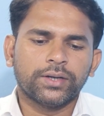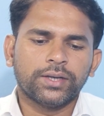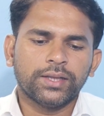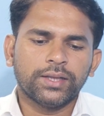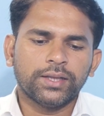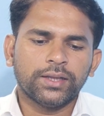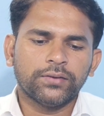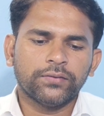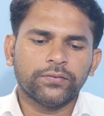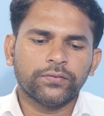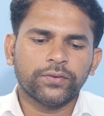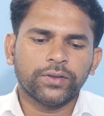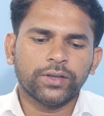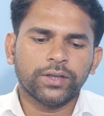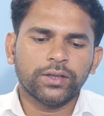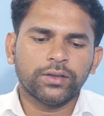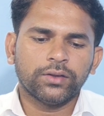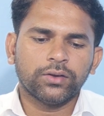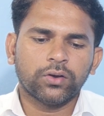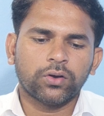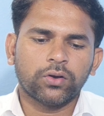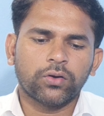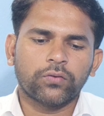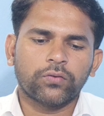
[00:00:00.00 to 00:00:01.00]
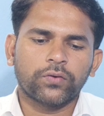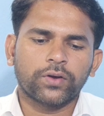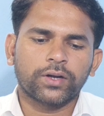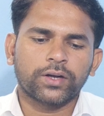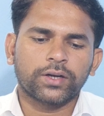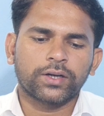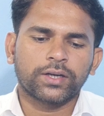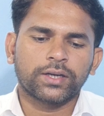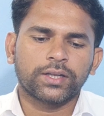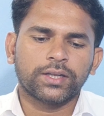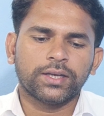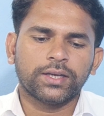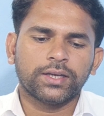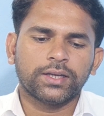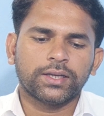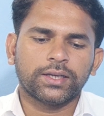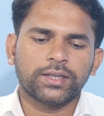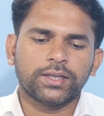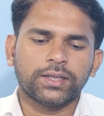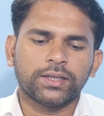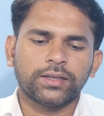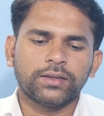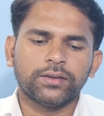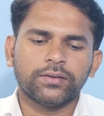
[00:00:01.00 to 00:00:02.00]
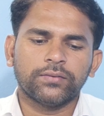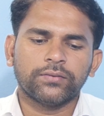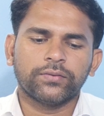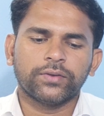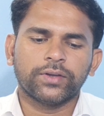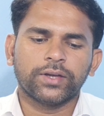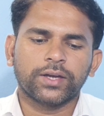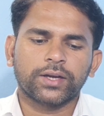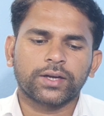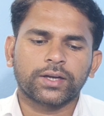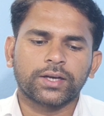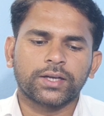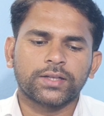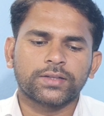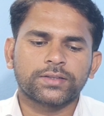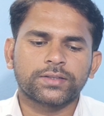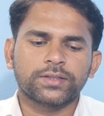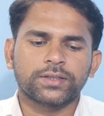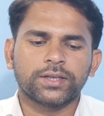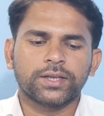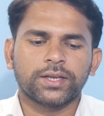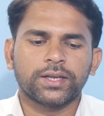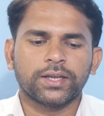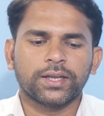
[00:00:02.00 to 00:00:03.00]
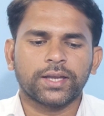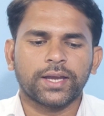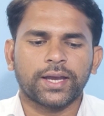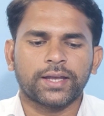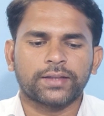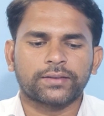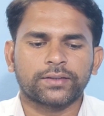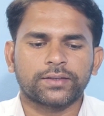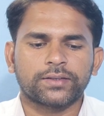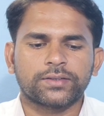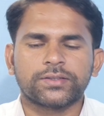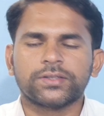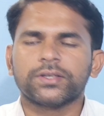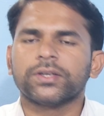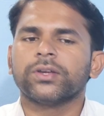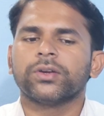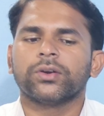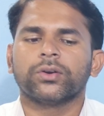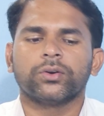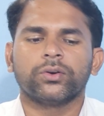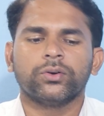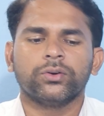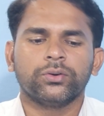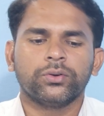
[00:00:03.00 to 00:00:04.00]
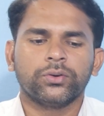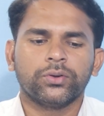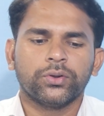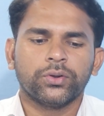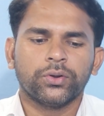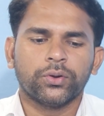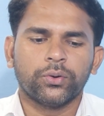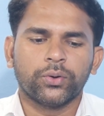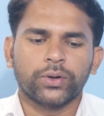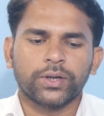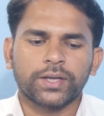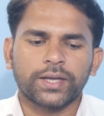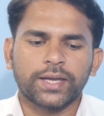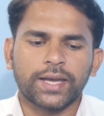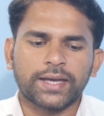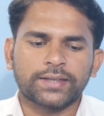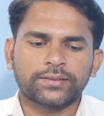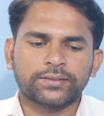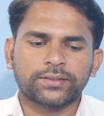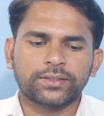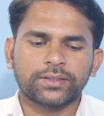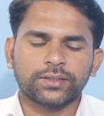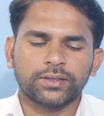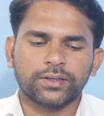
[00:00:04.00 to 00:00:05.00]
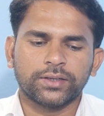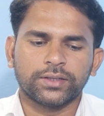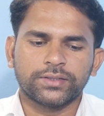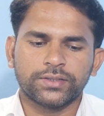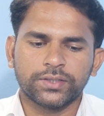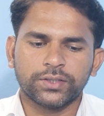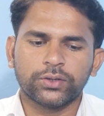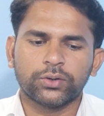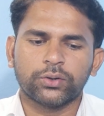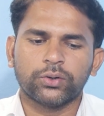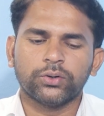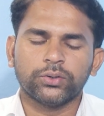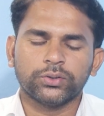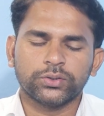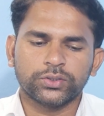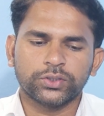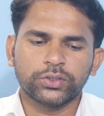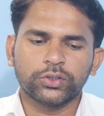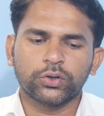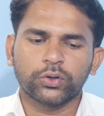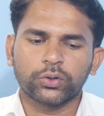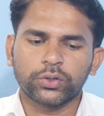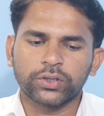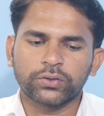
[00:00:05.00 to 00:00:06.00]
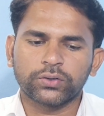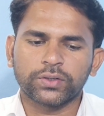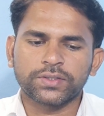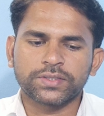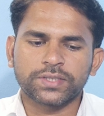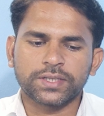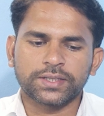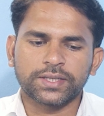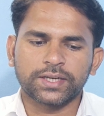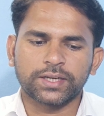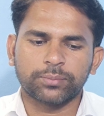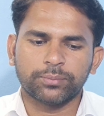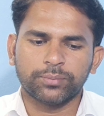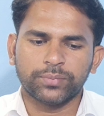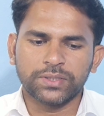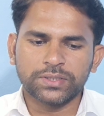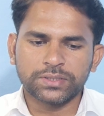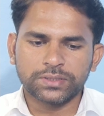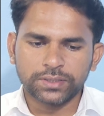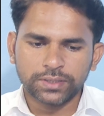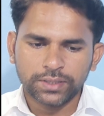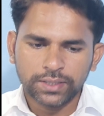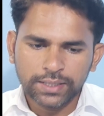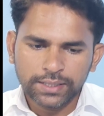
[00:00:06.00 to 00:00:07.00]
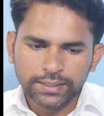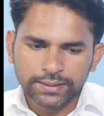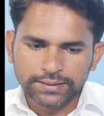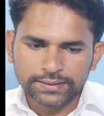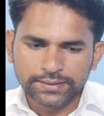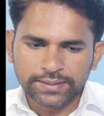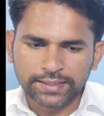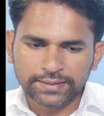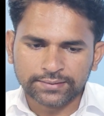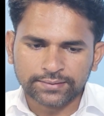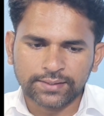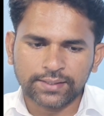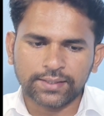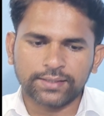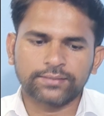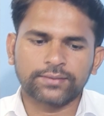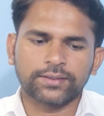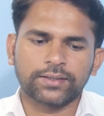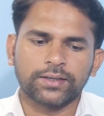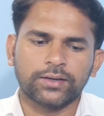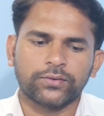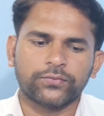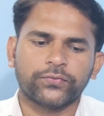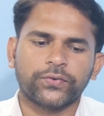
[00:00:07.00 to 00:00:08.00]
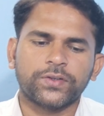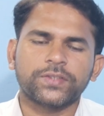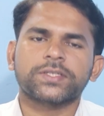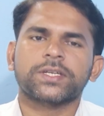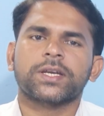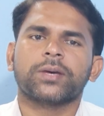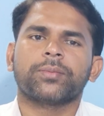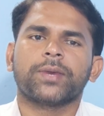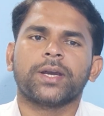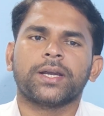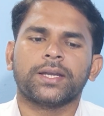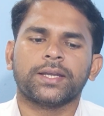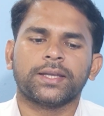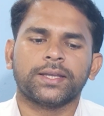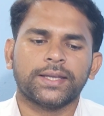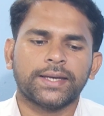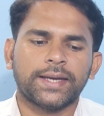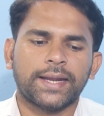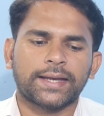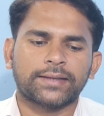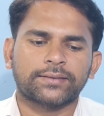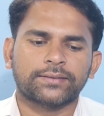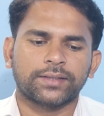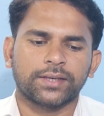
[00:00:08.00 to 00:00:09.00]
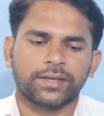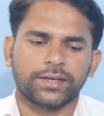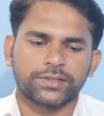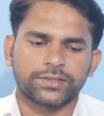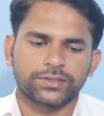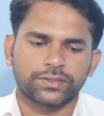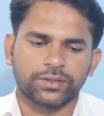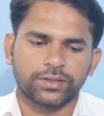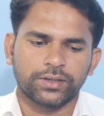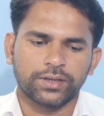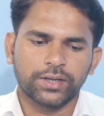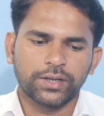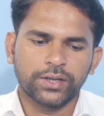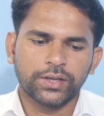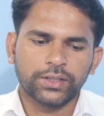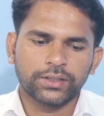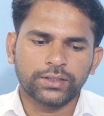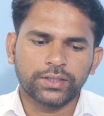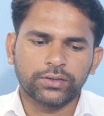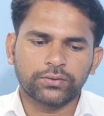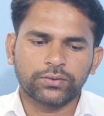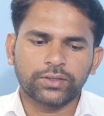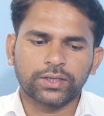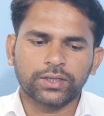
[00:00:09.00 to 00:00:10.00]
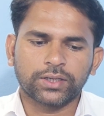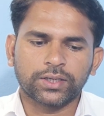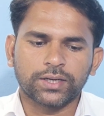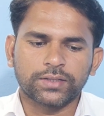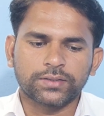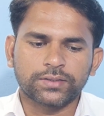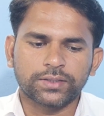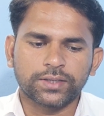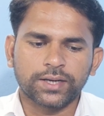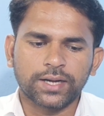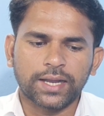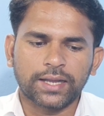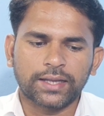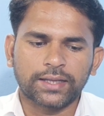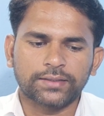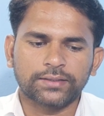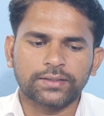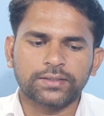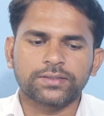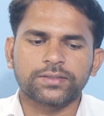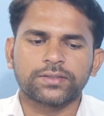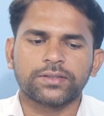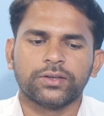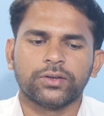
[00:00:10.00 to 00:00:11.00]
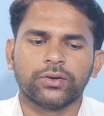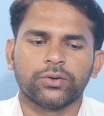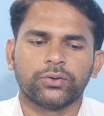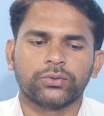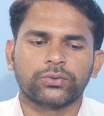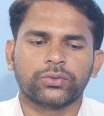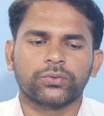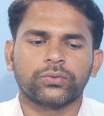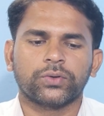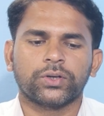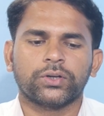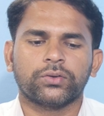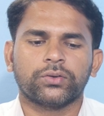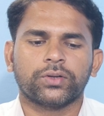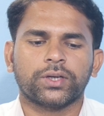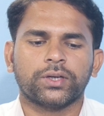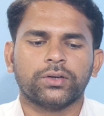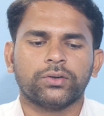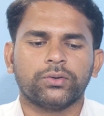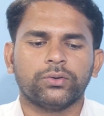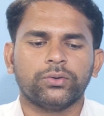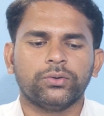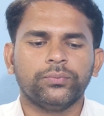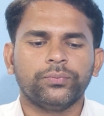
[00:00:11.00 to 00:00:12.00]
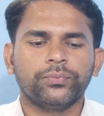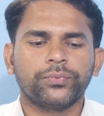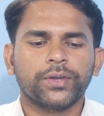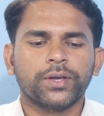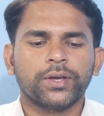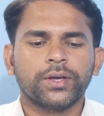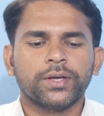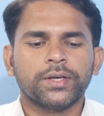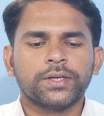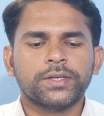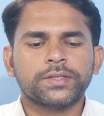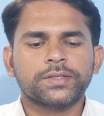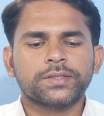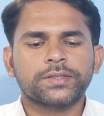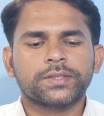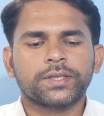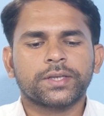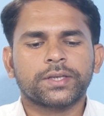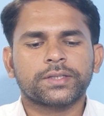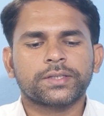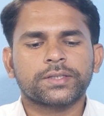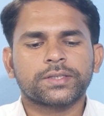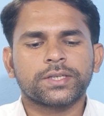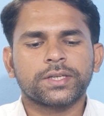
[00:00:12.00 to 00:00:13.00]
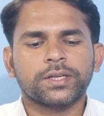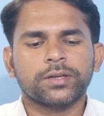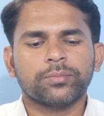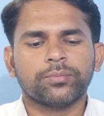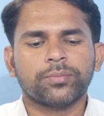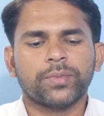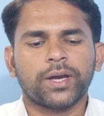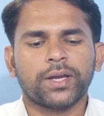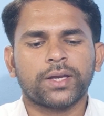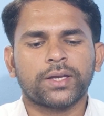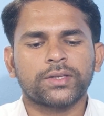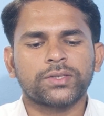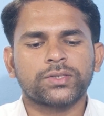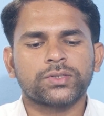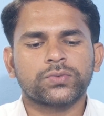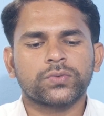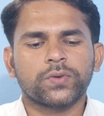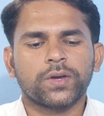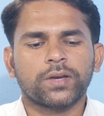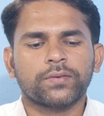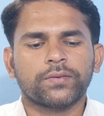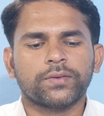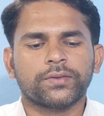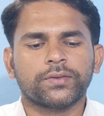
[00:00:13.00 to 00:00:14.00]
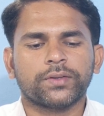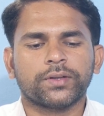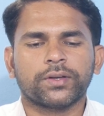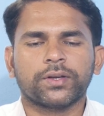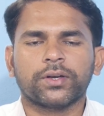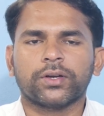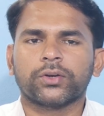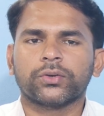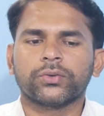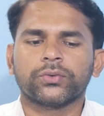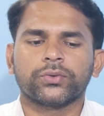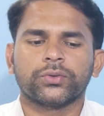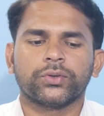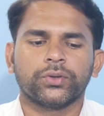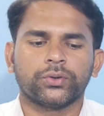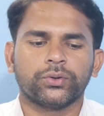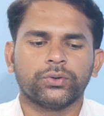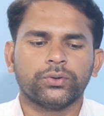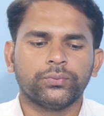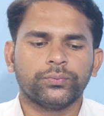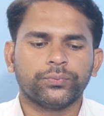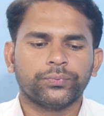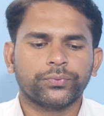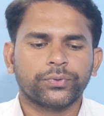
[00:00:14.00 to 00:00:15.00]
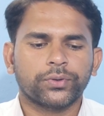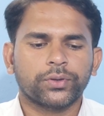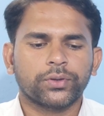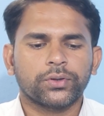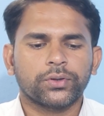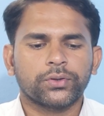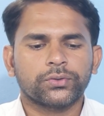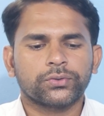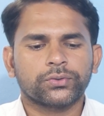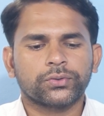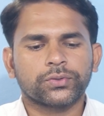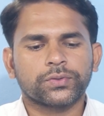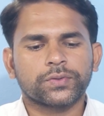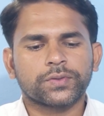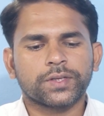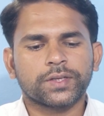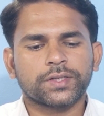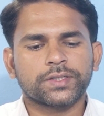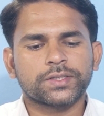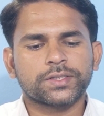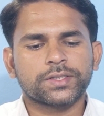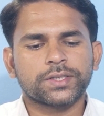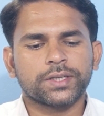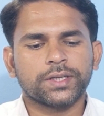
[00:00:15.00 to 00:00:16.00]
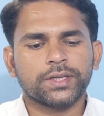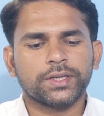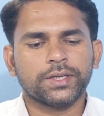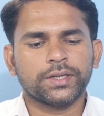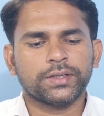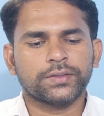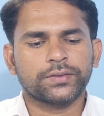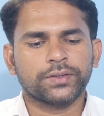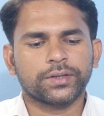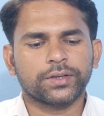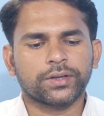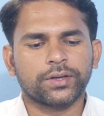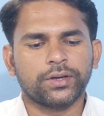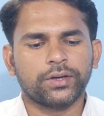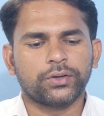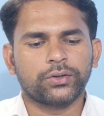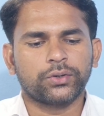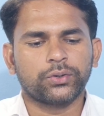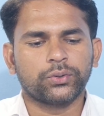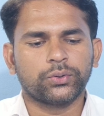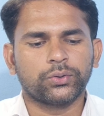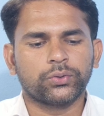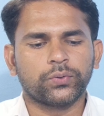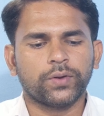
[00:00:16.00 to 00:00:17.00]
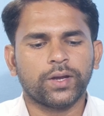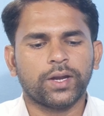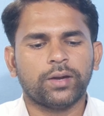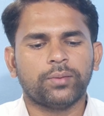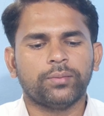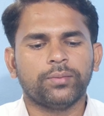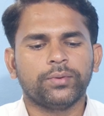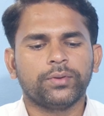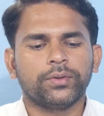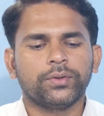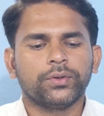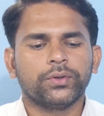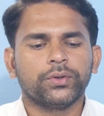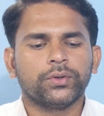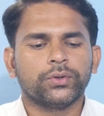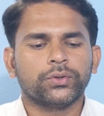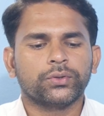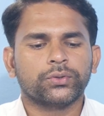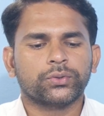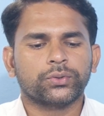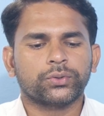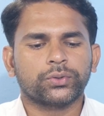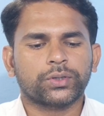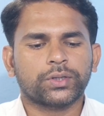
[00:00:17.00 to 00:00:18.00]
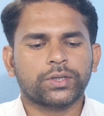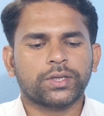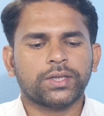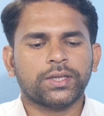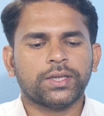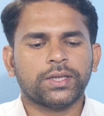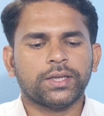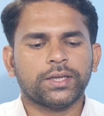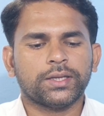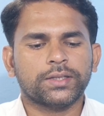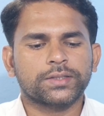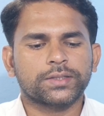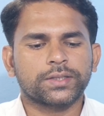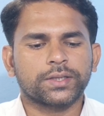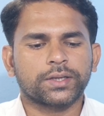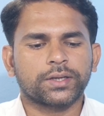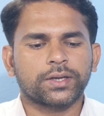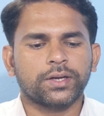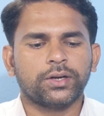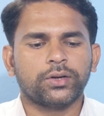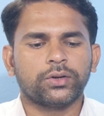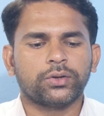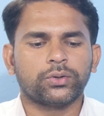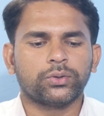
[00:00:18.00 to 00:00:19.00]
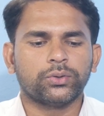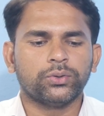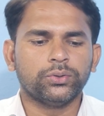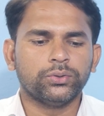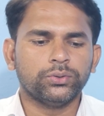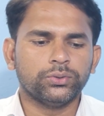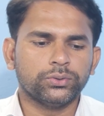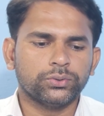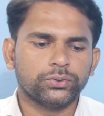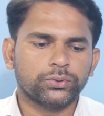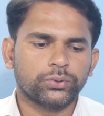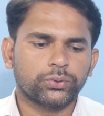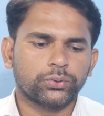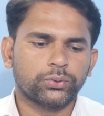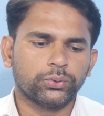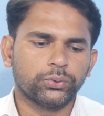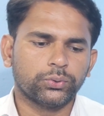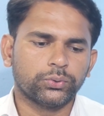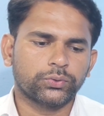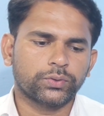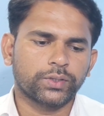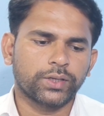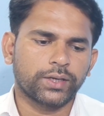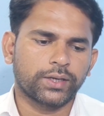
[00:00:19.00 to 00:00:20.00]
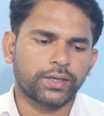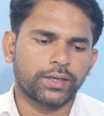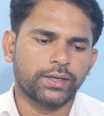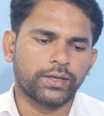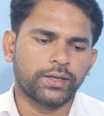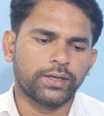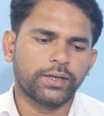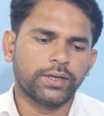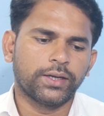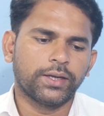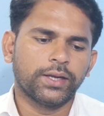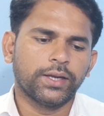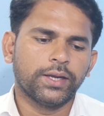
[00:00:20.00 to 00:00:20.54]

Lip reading: dv over dt we are considering as a 0. Okay, 0 you can say that means this acceleration up. First I am writing here acceleration, then you can consider like as a 0. So what you can do, 60 minus 12 is equal to 0. So 60 is equal to 12. So t is equal to 2 seconds.